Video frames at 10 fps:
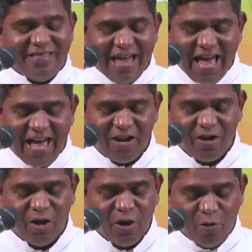is there
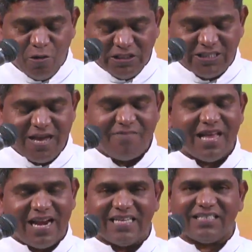you receive
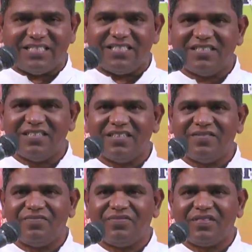the rest.
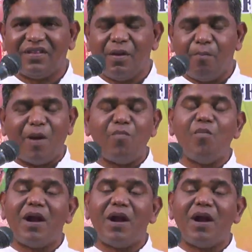Prabhu